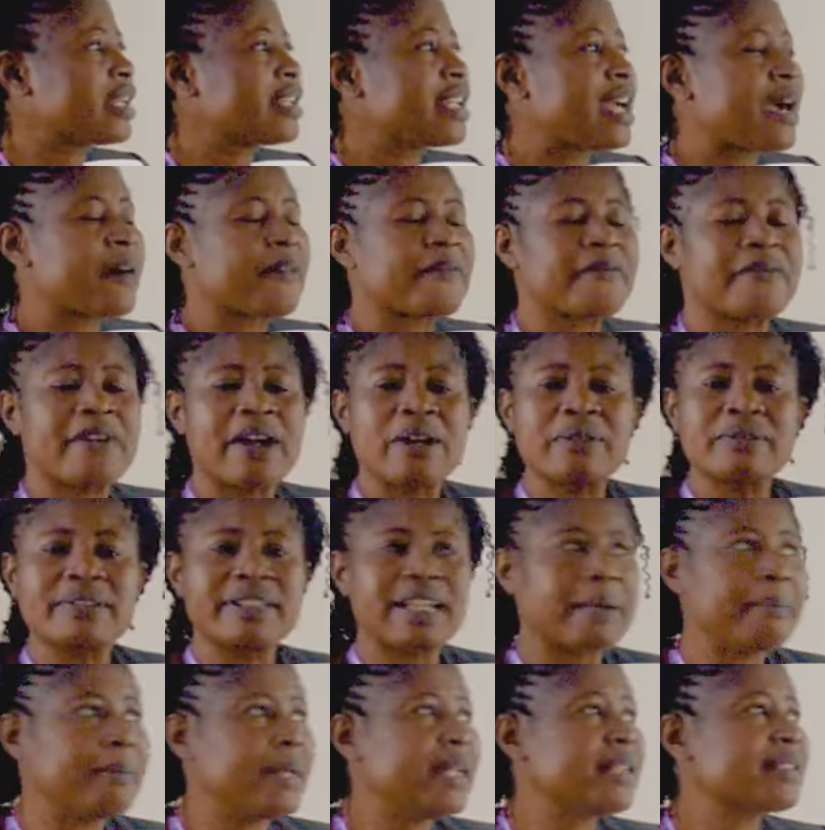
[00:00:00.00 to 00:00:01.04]
they are
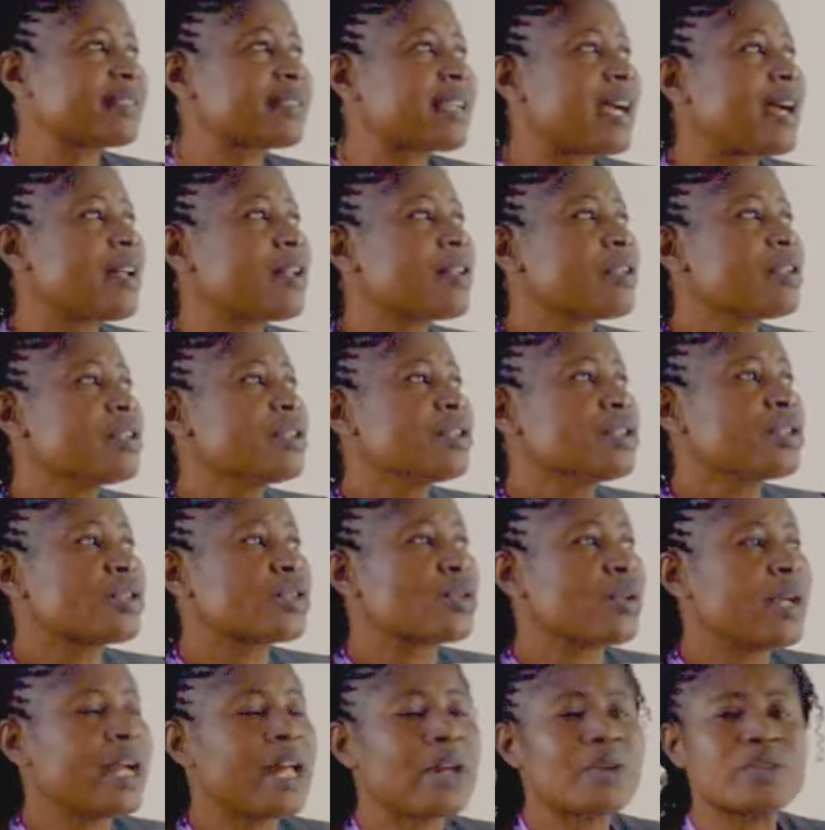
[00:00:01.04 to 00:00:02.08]
fundamental
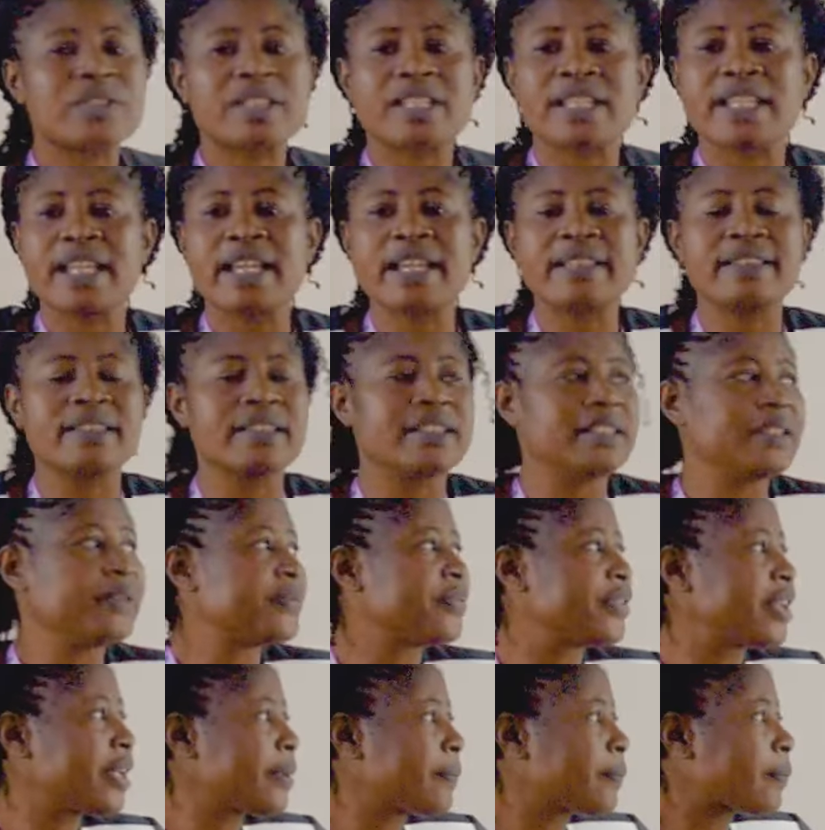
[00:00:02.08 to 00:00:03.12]
to healthcare
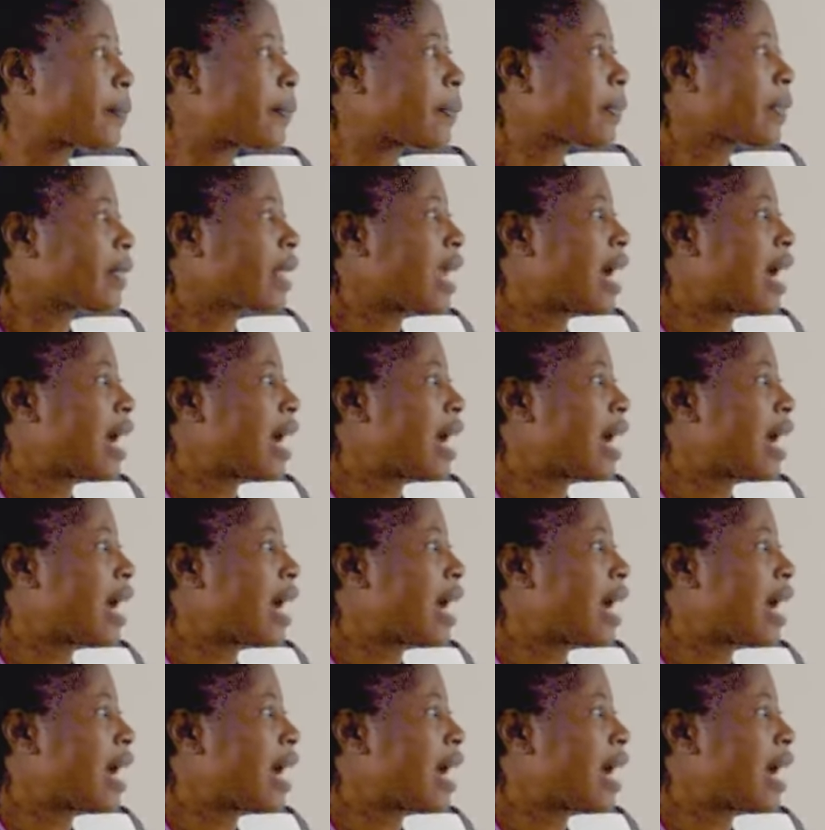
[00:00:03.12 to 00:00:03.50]
delivery,